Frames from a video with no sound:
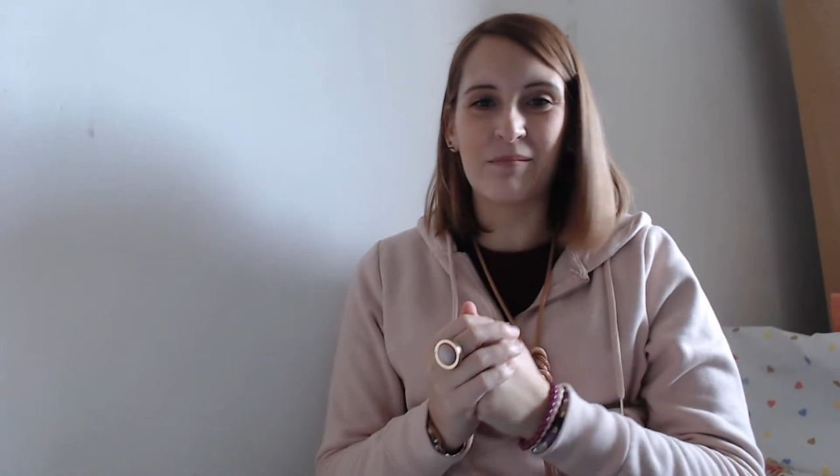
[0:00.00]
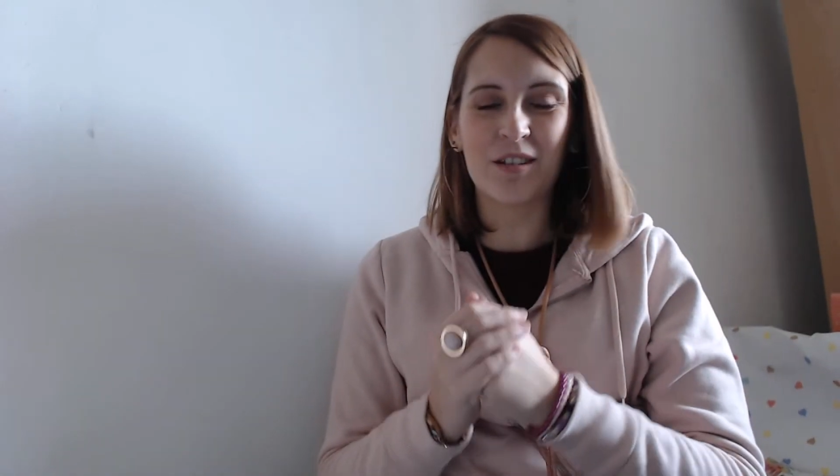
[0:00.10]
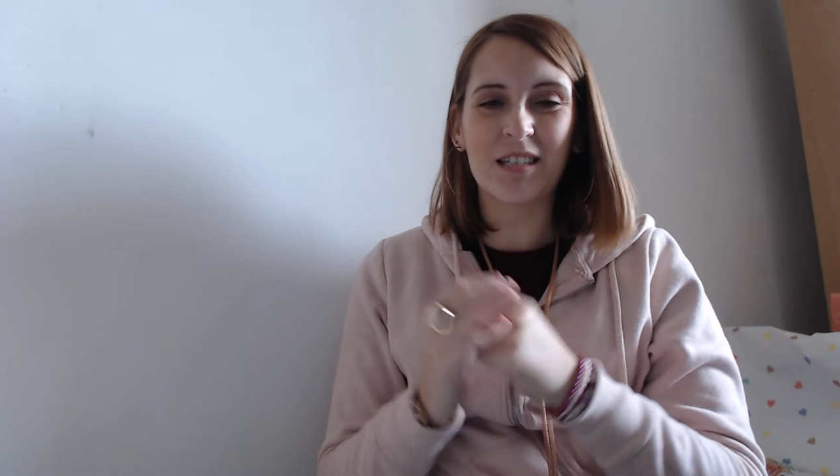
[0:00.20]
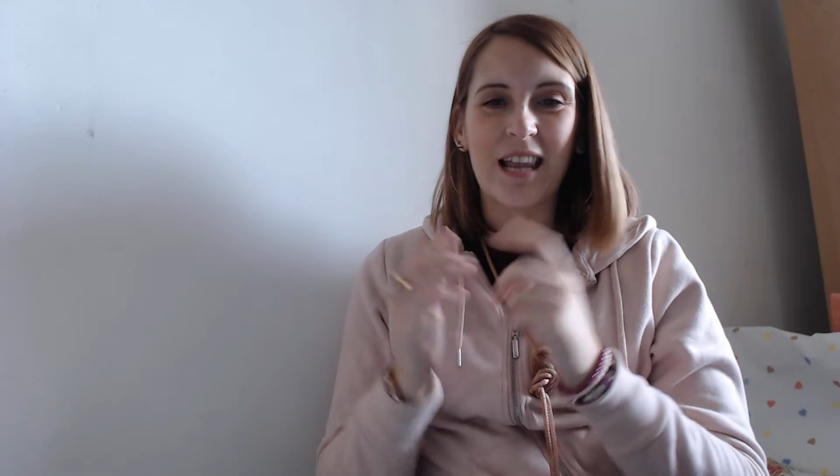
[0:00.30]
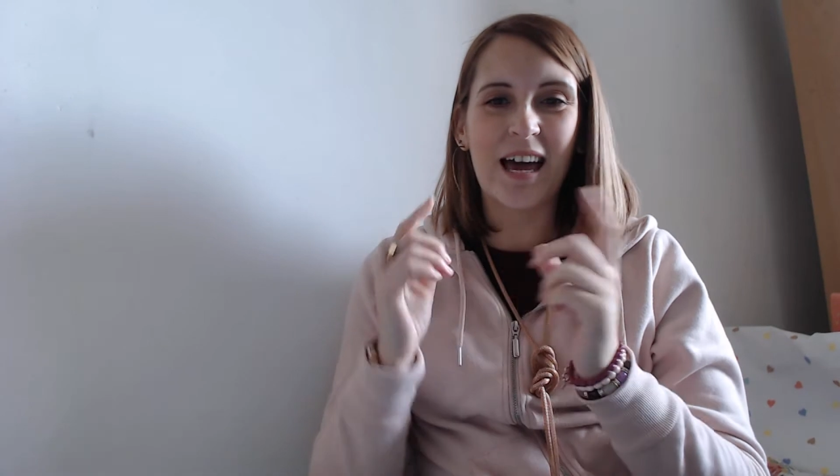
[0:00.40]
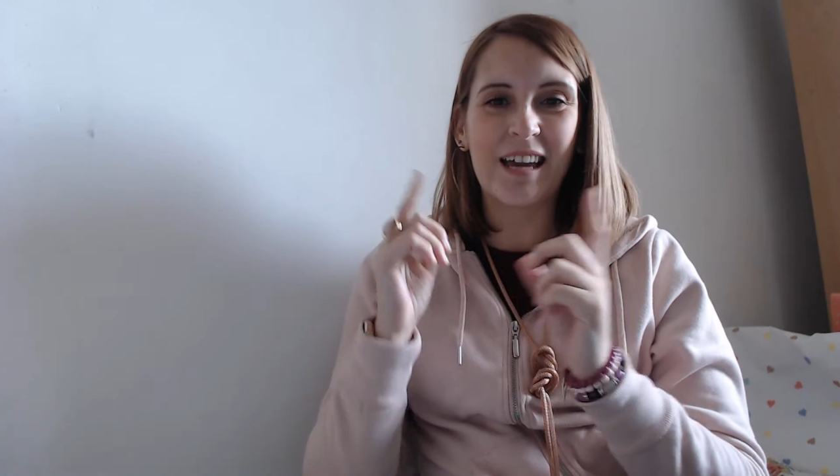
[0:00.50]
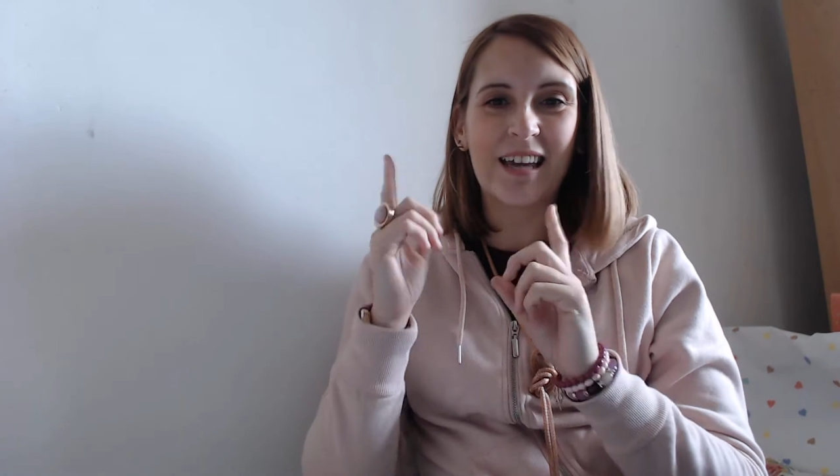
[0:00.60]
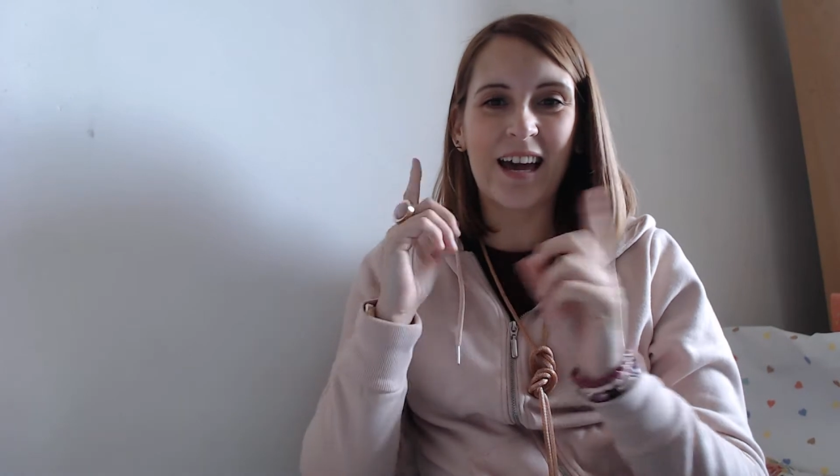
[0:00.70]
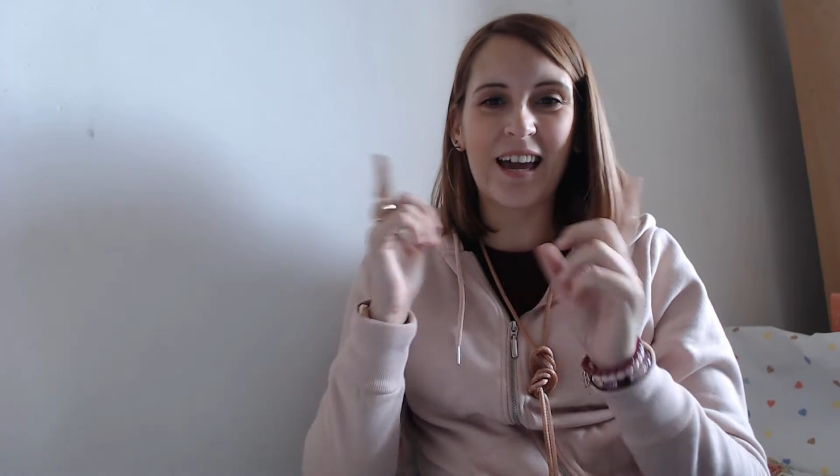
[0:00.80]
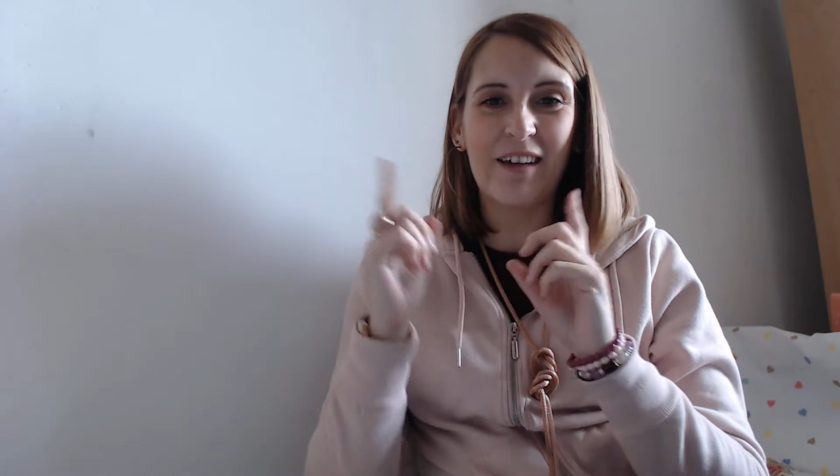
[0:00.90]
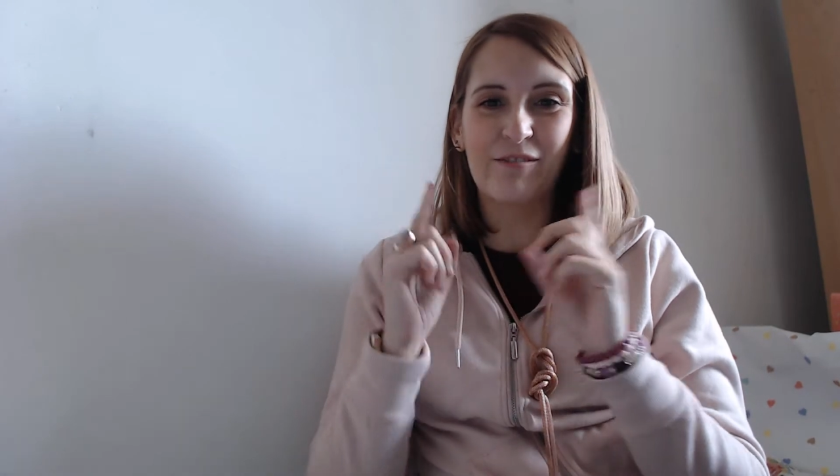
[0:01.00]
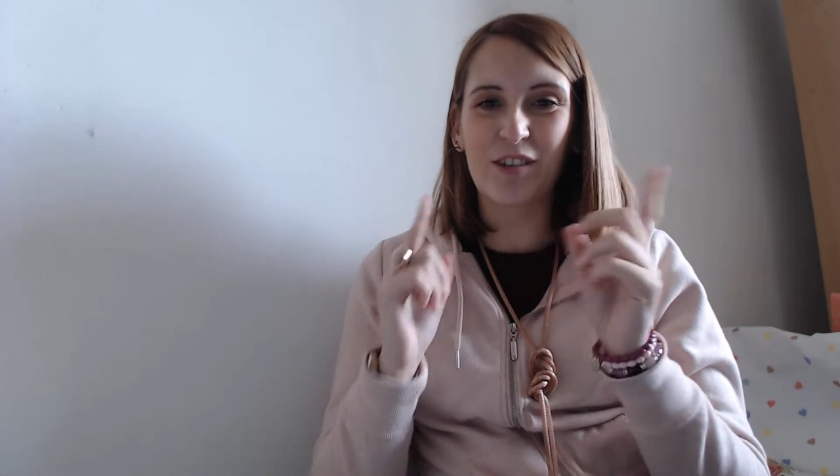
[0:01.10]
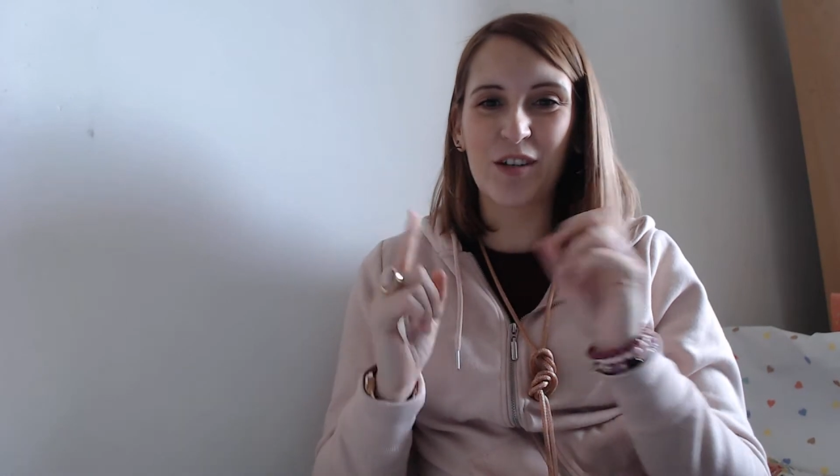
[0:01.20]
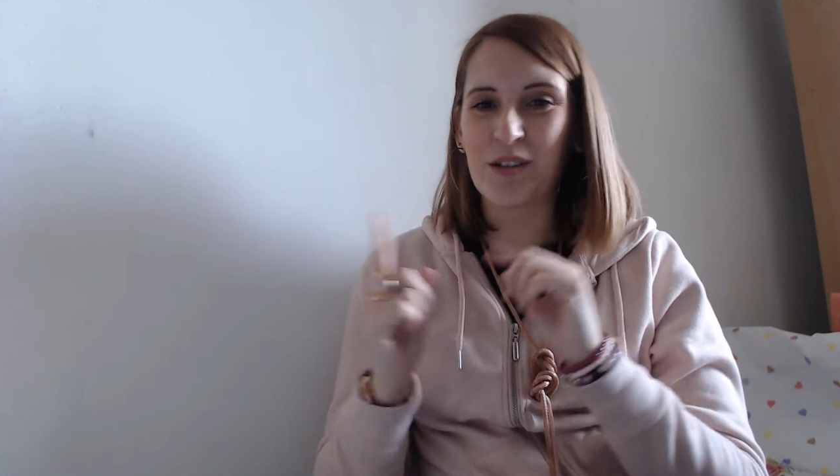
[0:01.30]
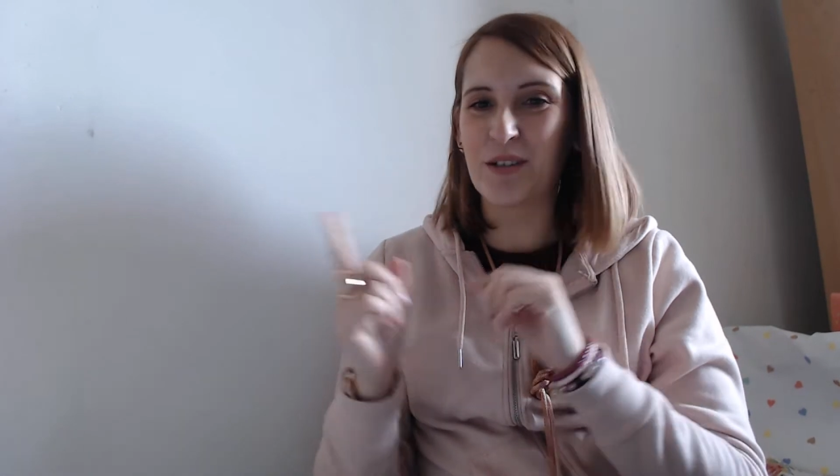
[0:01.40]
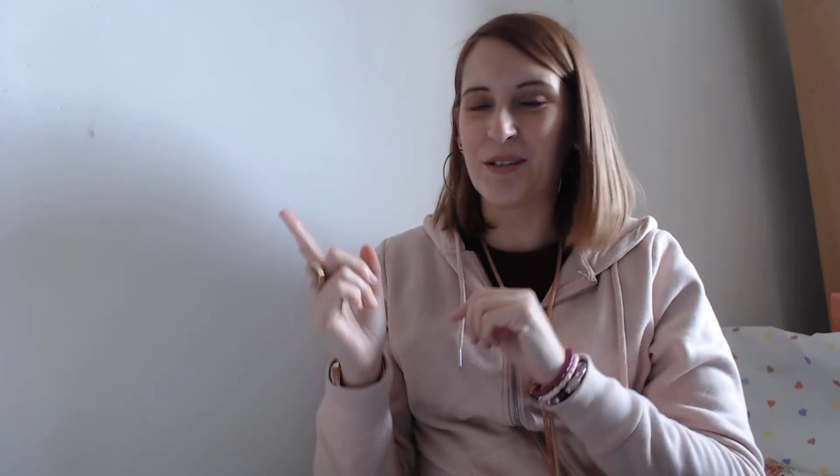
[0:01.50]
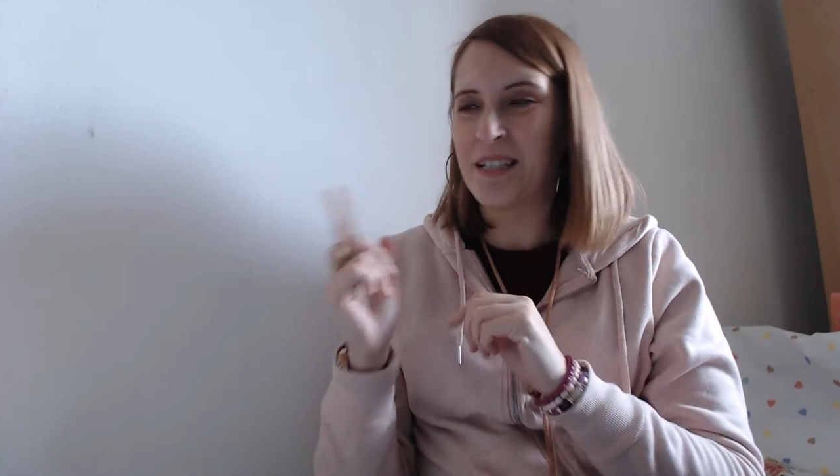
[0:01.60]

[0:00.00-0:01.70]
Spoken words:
just like, I have to